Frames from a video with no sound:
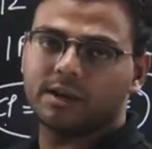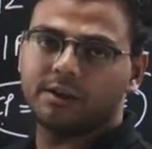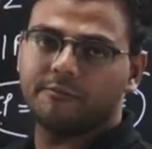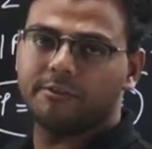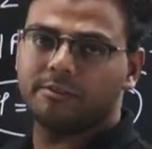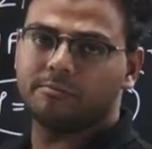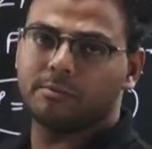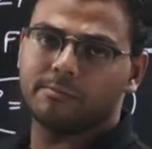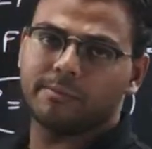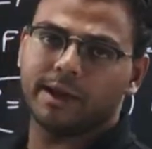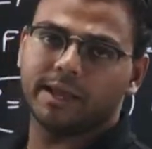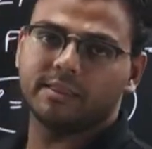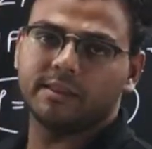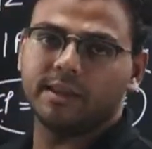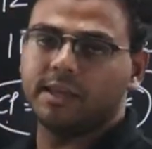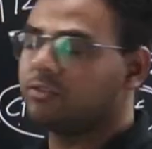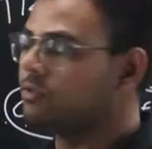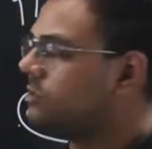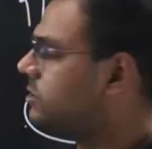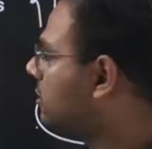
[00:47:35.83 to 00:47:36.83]
are divisible by
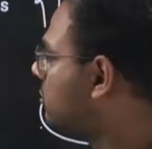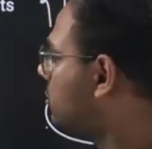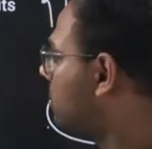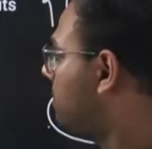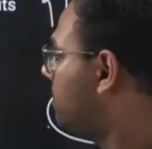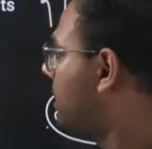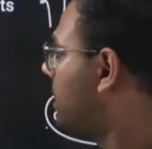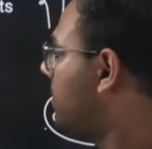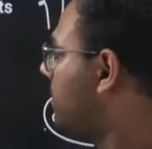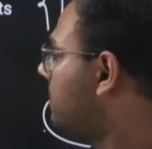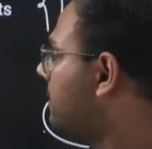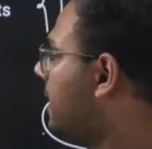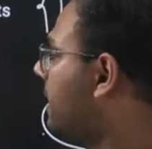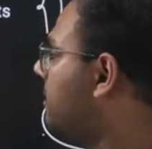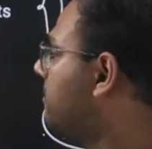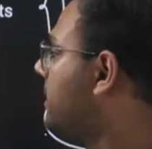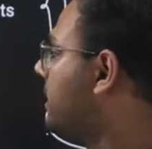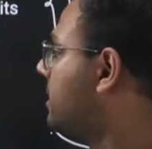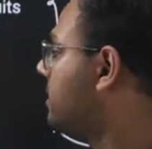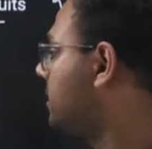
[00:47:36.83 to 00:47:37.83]
3. So this will become
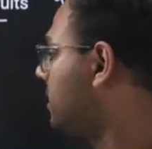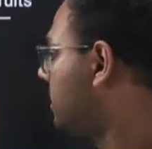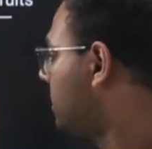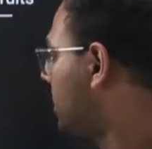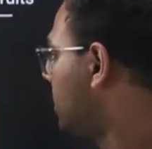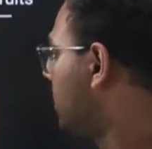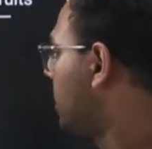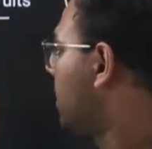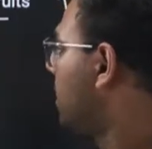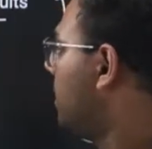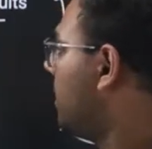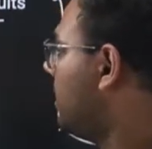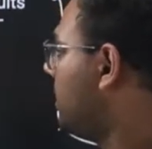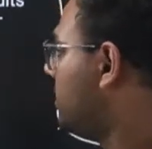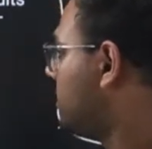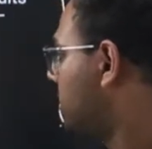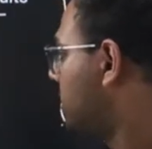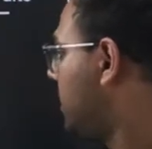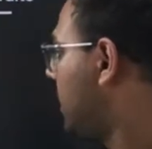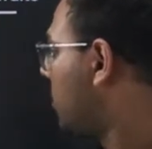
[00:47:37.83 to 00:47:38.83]
10 by 3. Is this